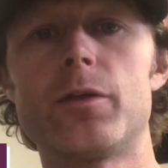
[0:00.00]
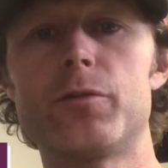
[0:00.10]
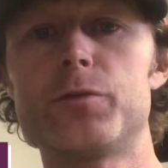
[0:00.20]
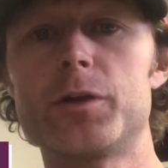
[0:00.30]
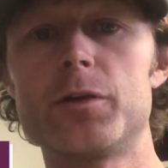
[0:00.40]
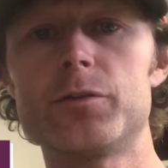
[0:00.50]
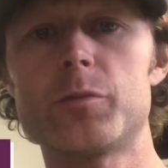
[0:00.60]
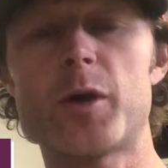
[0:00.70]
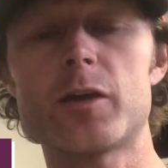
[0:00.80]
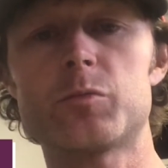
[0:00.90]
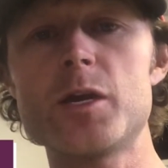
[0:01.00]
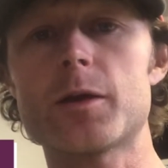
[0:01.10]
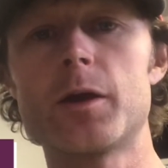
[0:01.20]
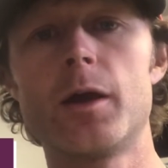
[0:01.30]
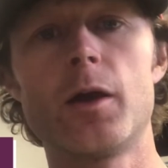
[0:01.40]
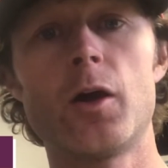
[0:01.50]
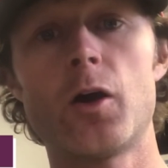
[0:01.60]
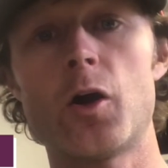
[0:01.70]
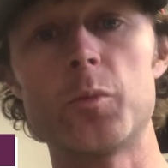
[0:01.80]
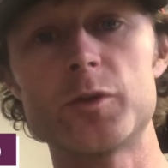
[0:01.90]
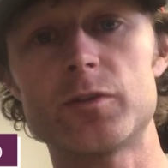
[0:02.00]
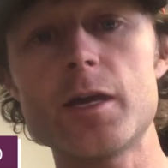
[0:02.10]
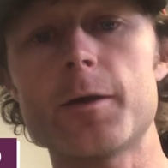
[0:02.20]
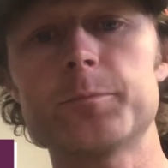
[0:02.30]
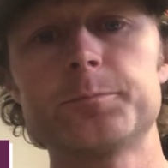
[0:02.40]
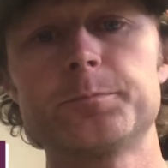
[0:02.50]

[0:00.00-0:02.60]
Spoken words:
on the foothills of Pikes Peak. Hope to see you.